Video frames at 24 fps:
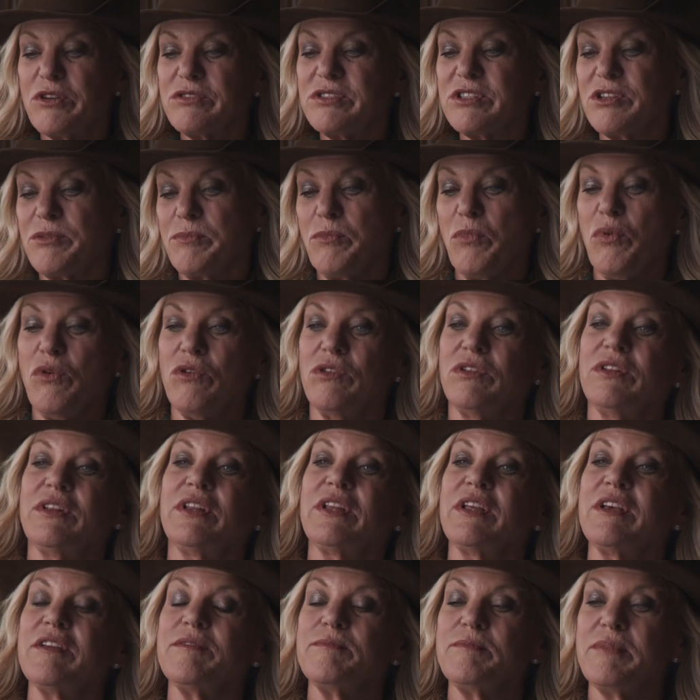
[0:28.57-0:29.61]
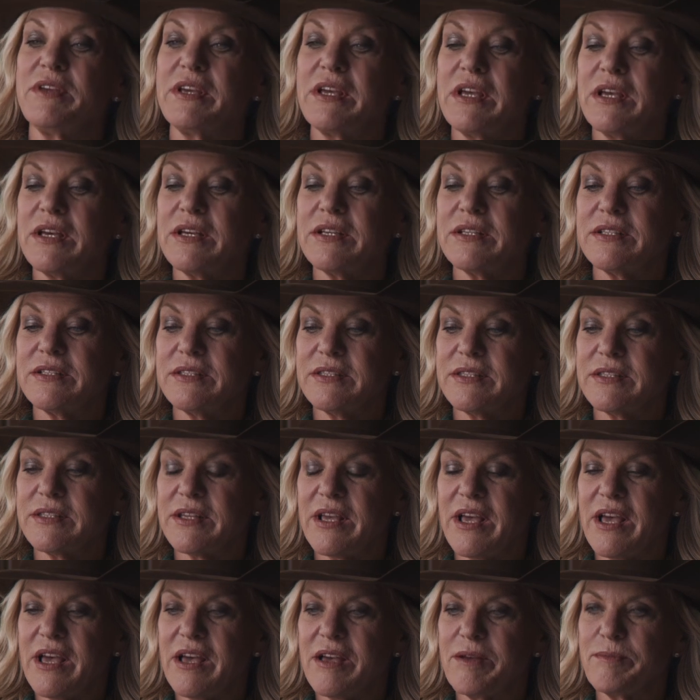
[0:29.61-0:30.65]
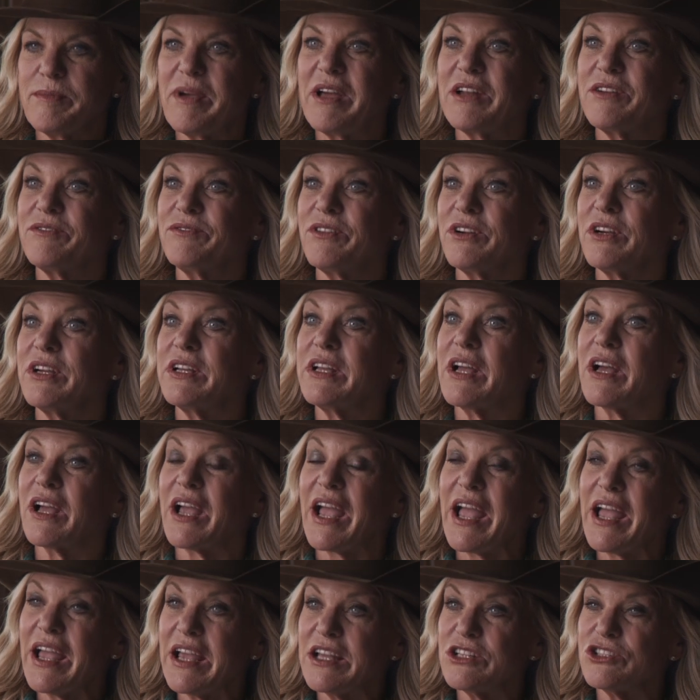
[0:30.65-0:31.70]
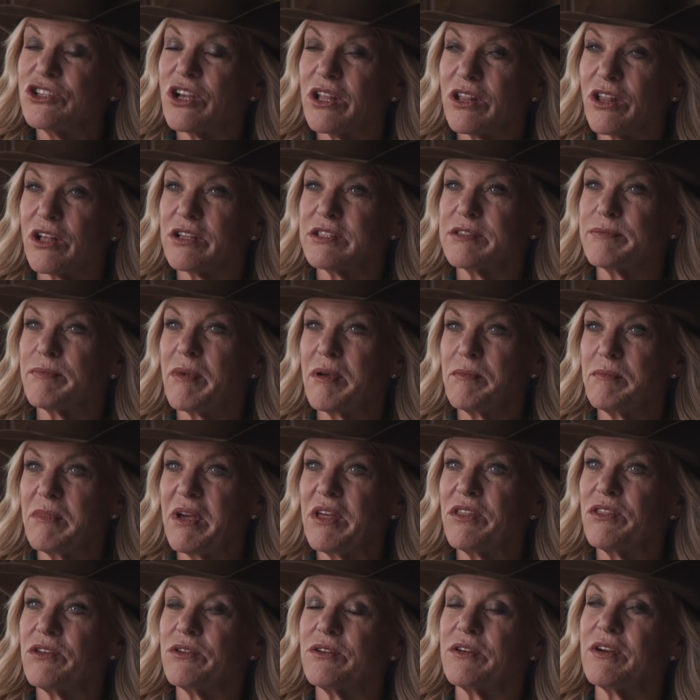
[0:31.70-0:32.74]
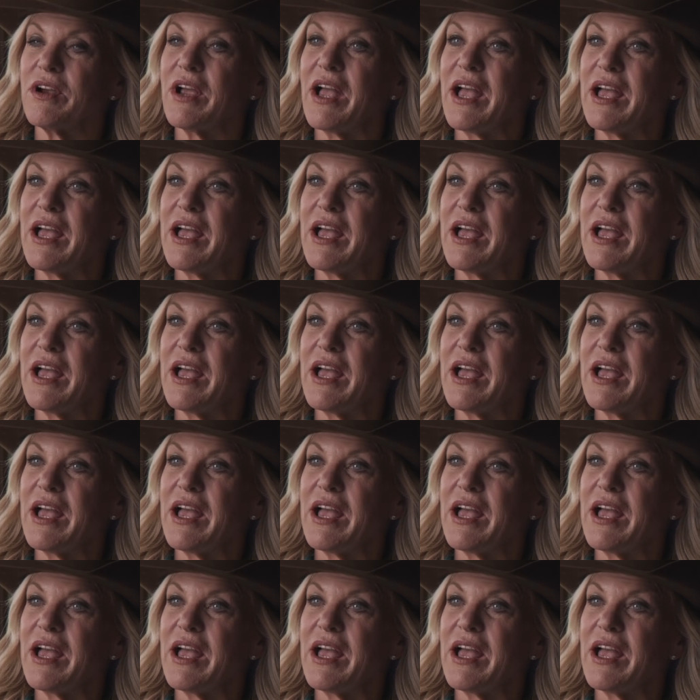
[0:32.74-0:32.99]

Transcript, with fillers: Most importantly because um, at a very young age I lost my mother